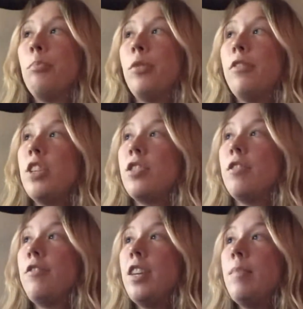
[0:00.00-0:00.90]
provision of
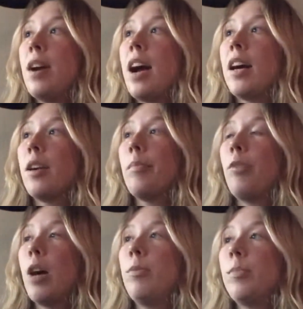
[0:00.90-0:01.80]
feedback,
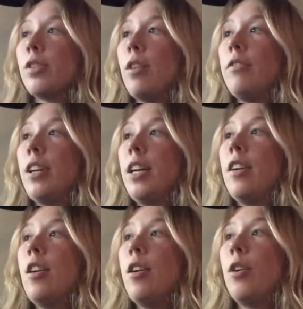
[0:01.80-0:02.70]
problem solving,
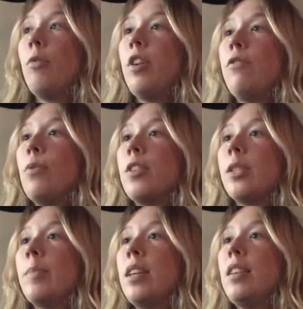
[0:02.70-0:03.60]

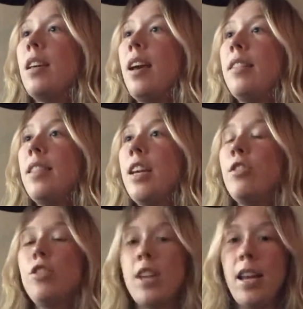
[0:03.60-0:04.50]
reinforcement, and then
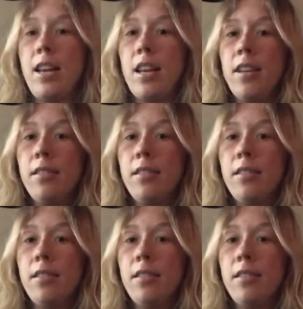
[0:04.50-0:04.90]
chaining.